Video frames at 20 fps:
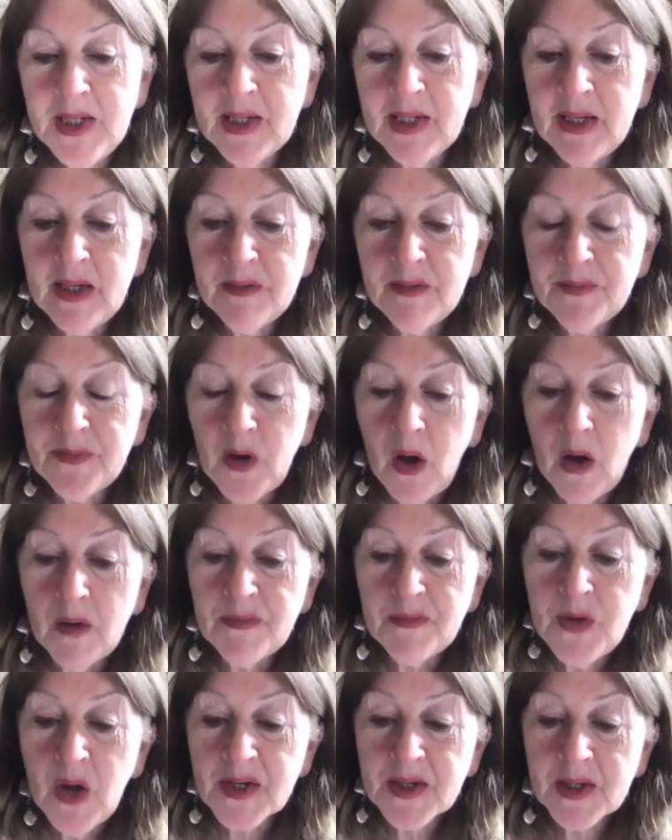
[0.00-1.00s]
Cliff
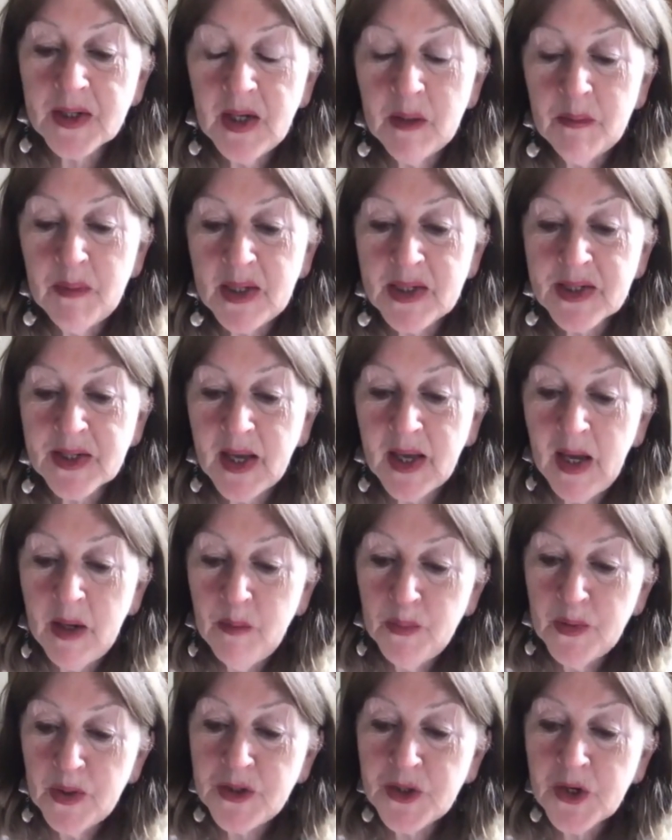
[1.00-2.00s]
of Nottingham and
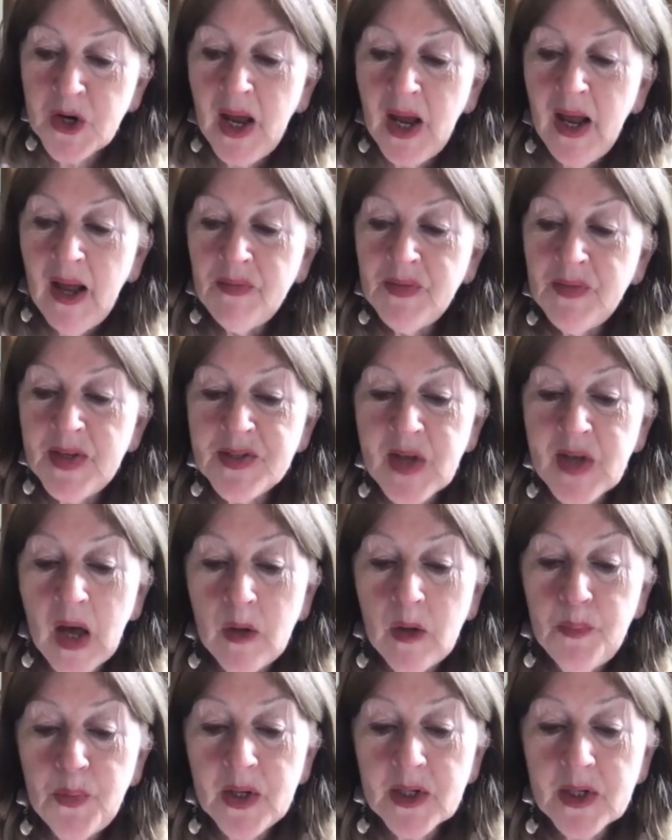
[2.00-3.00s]
Cambridge, these
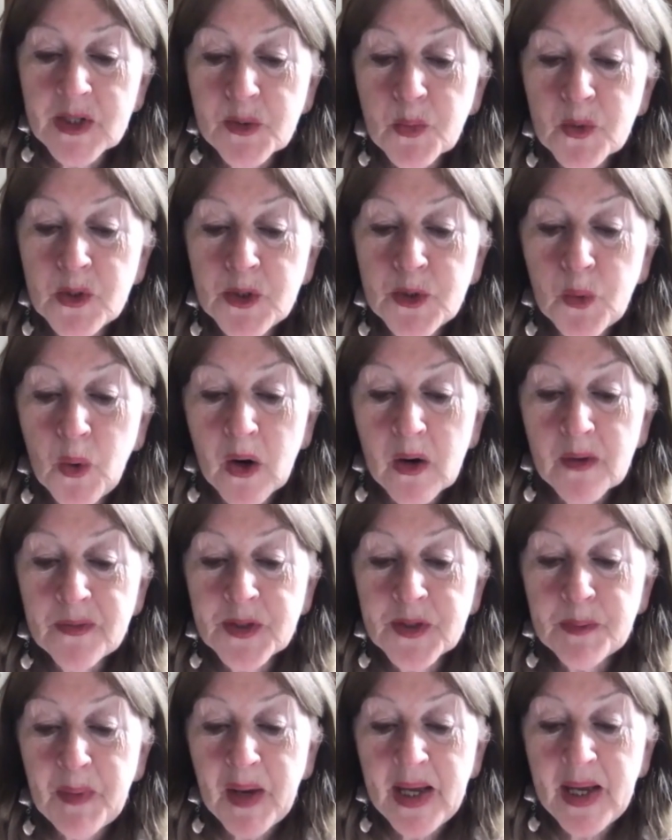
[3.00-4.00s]
outbreaks were
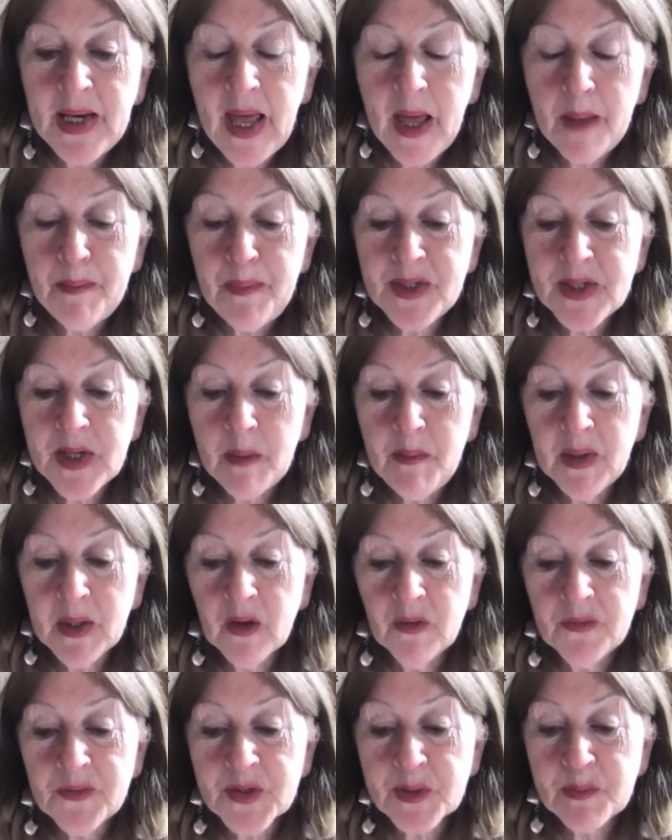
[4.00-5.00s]
dwarfed by an epidemic
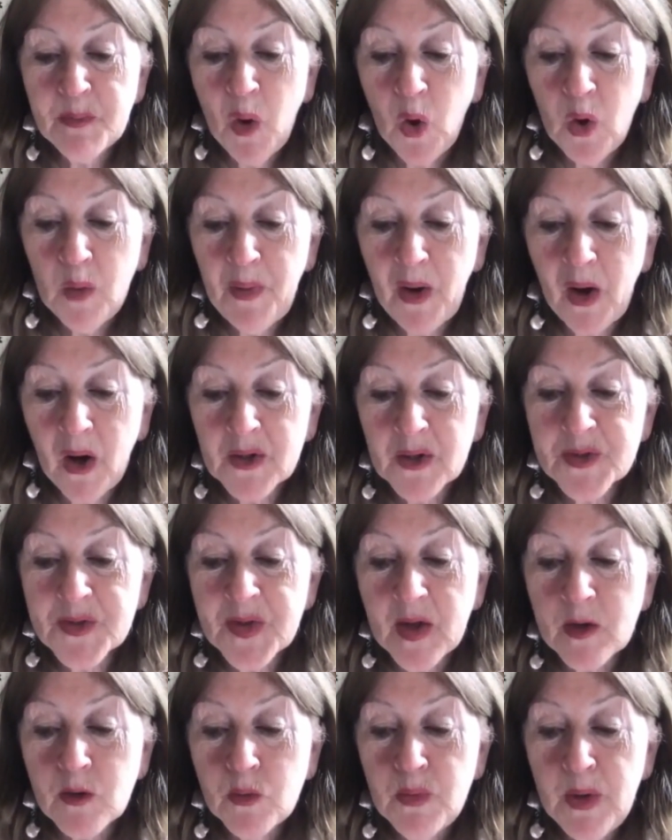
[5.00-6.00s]
of smallpox
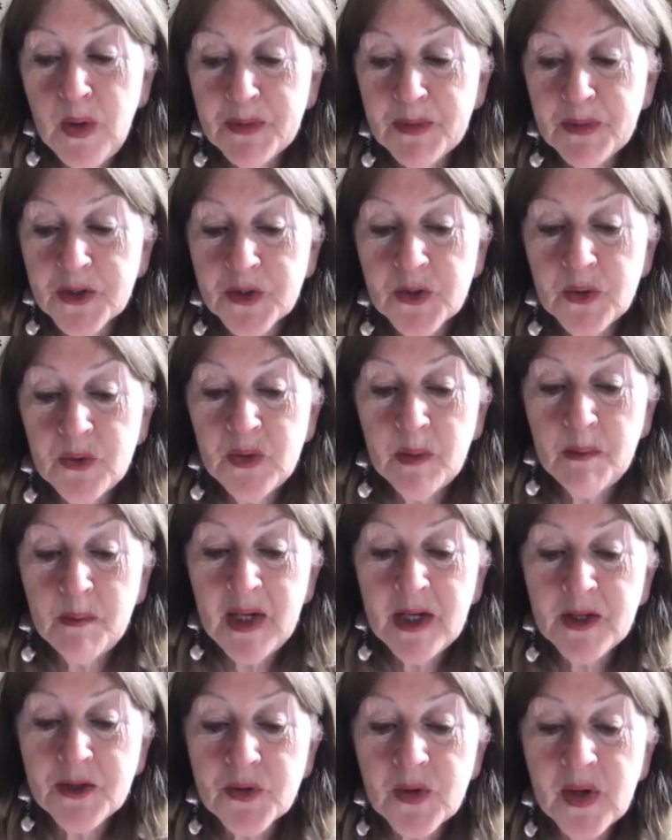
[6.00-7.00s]
that ripped through the
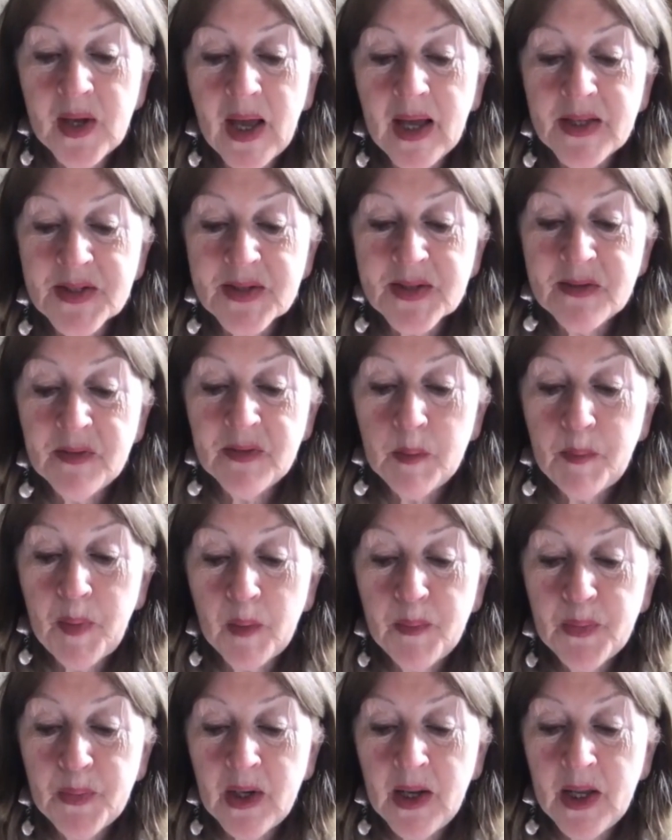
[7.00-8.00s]
military and civil
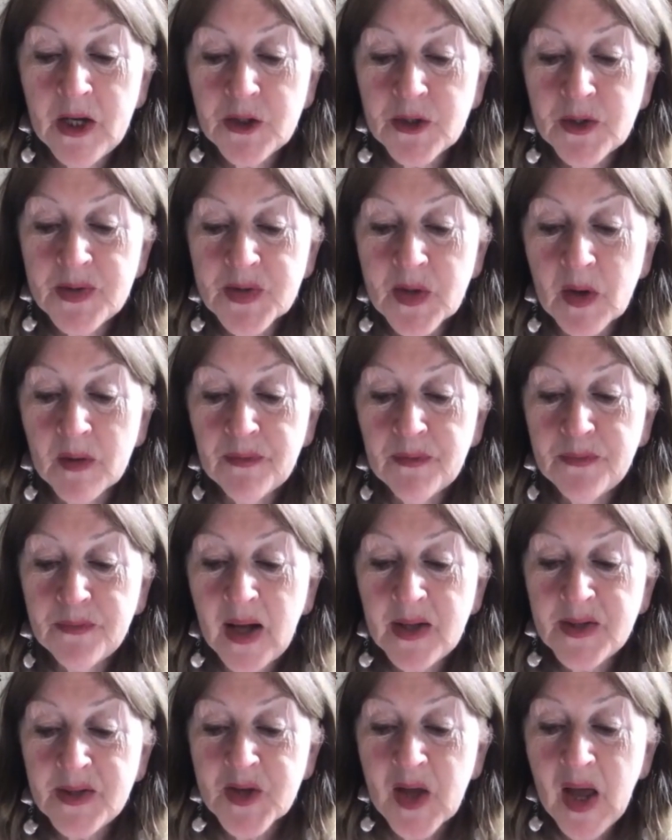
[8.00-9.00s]
populations of
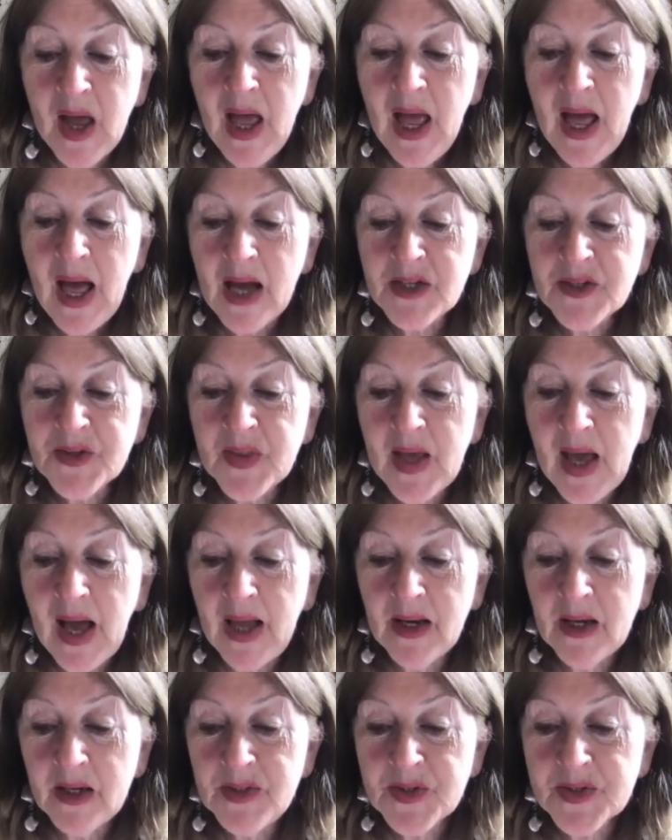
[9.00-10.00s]
France and the
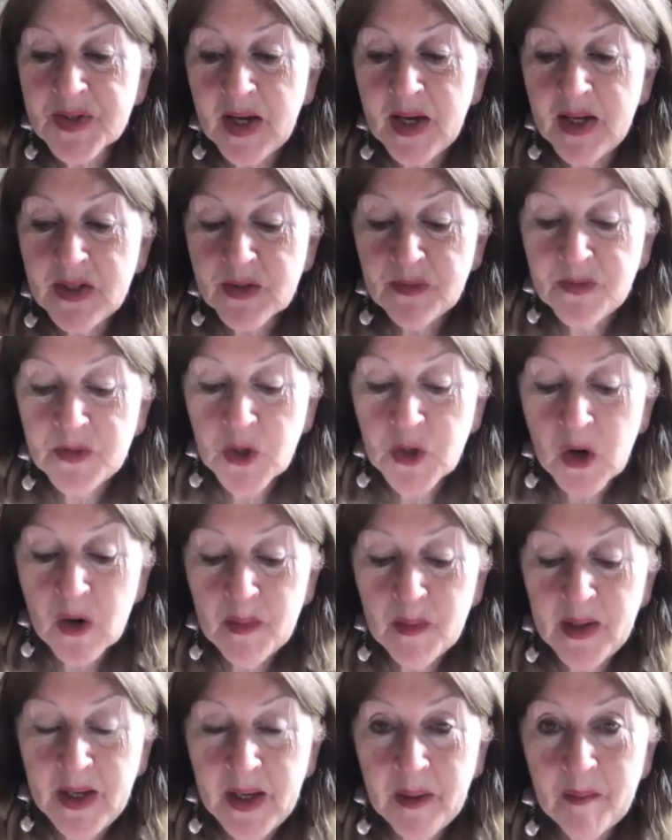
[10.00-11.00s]
Allied States of
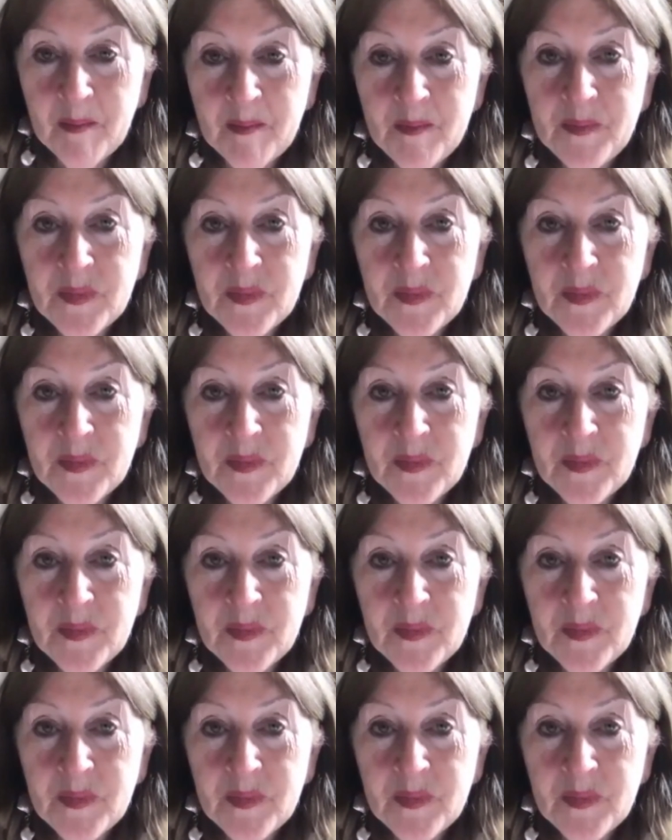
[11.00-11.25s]
Germany.